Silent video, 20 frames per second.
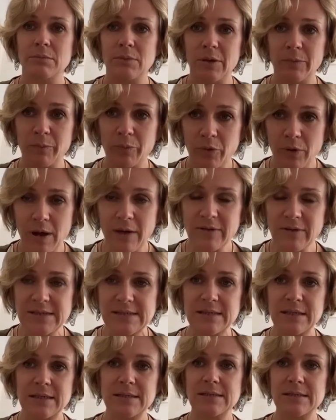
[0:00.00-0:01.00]
the private
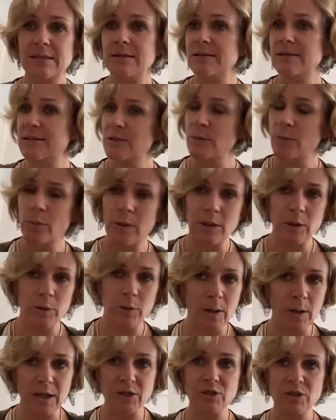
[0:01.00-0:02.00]
sector,
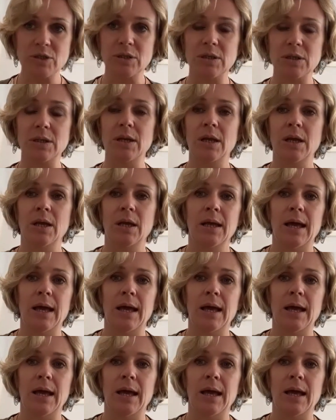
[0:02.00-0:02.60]
superannuation.